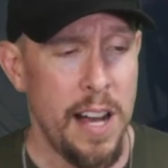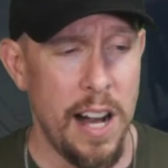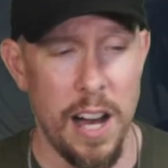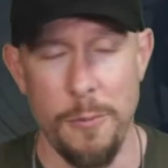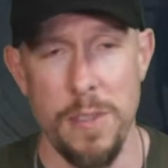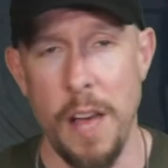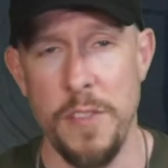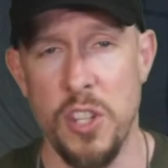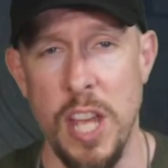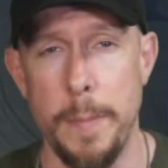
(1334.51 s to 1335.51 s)
Uh, love
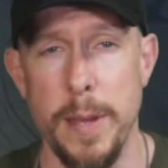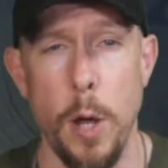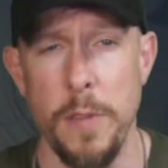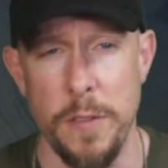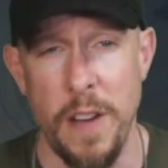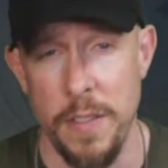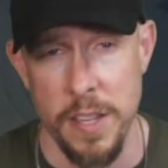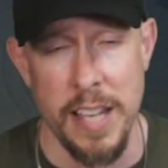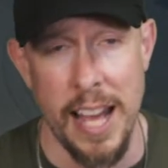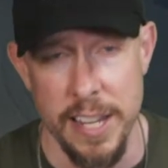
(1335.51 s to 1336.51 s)
this champion. Hopefully you found
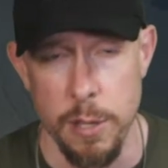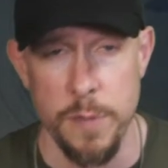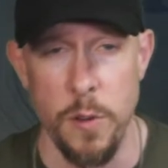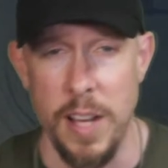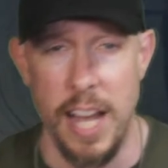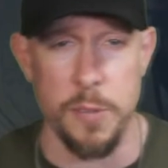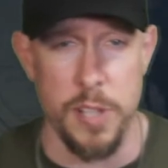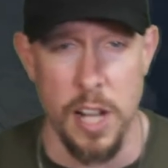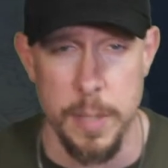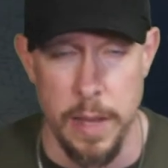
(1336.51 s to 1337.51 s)
this guide useful, guys. We
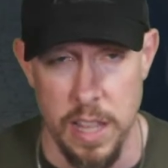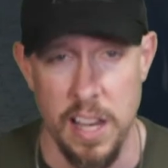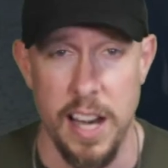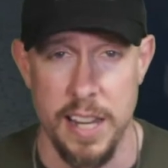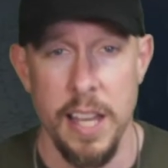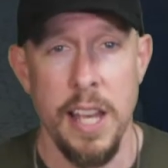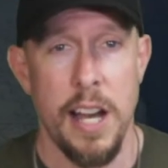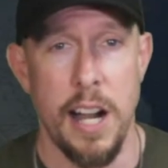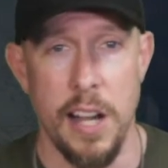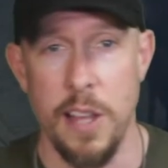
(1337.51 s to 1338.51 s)
talked about a lot.
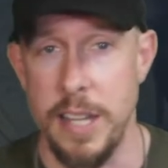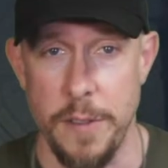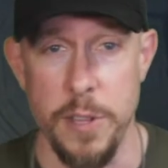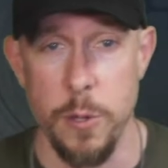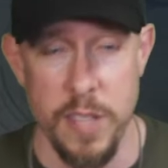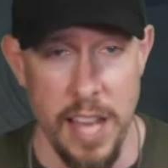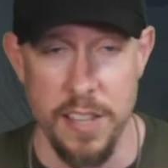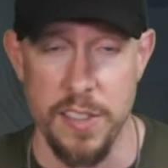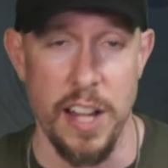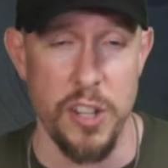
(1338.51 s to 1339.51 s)
Uh, a lot of different use
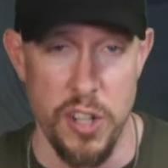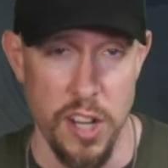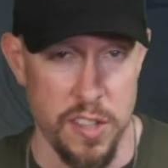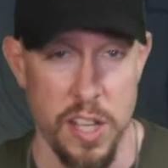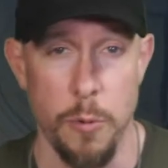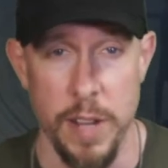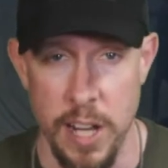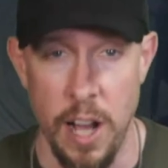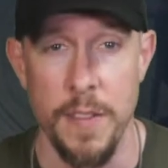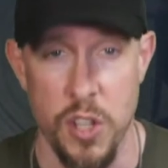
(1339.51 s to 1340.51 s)
cases, not just the
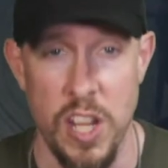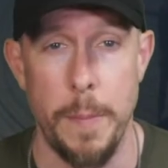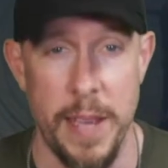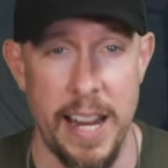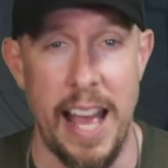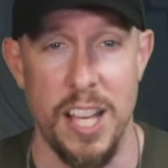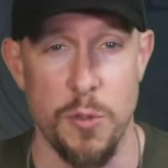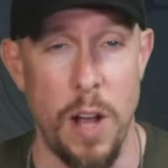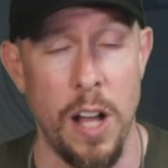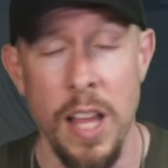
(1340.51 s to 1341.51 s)
arena on this champion as
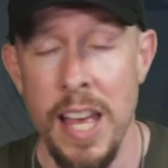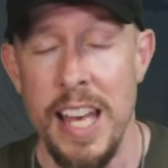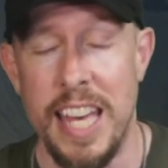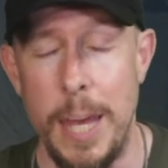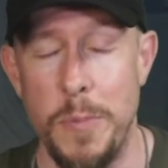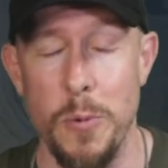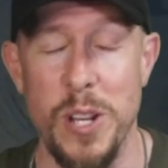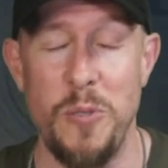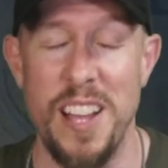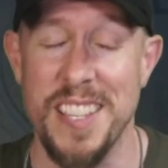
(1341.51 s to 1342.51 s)
well. Keep the
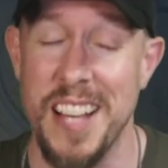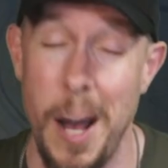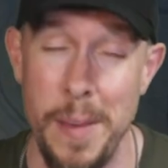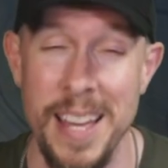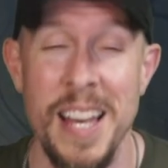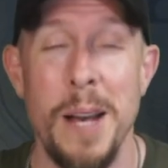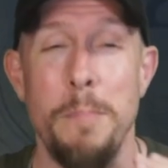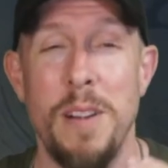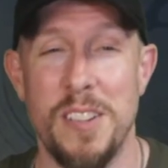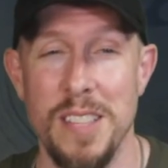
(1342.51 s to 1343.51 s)
requests coming.
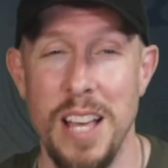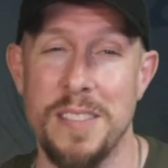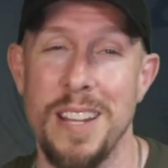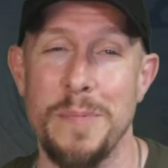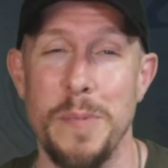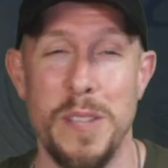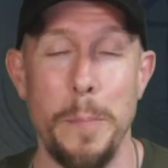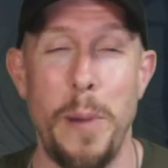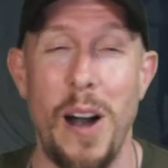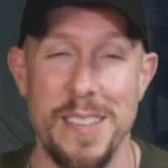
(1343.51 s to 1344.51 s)
Much love. Send
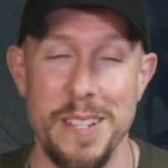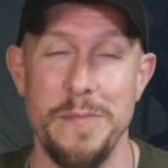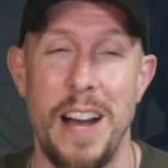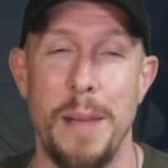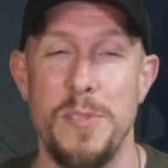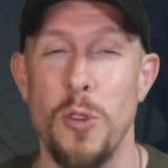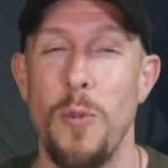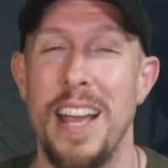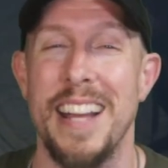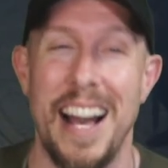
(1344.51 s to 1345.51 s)
some positive vibes your
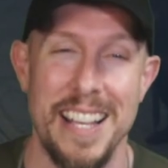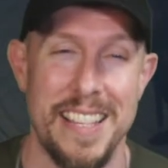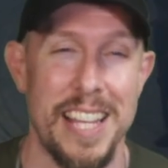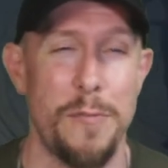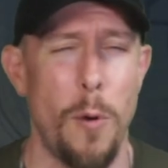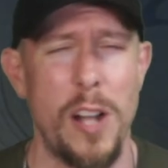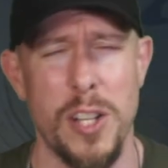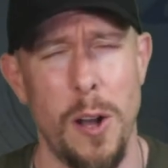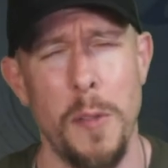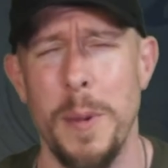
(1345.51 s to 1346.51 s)
way, guys. Thank you for
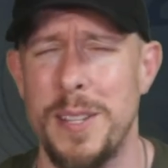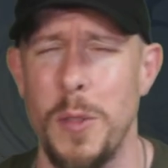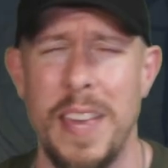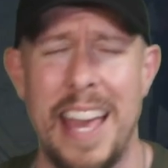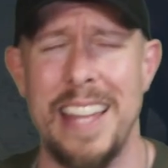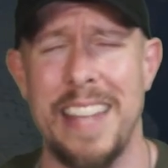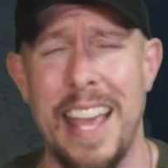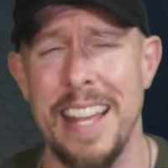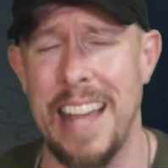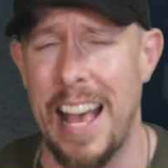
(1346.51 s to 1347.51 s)
watching all the way till the end.
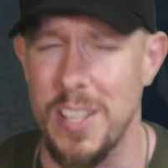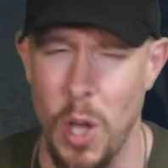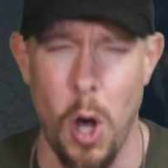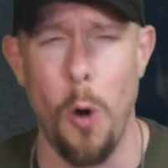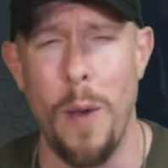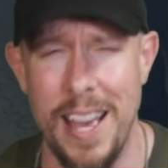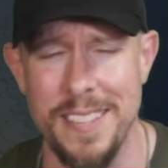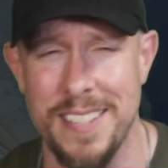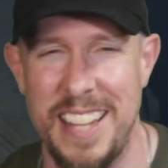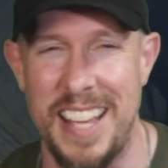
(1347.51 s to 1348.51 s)
And as
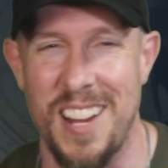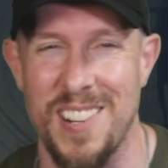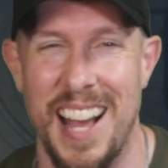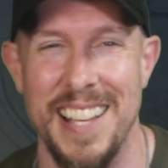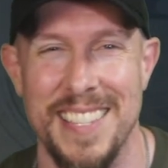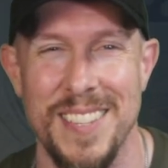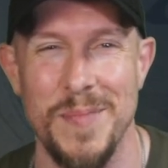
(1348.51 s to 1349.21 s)
always, take care, guys.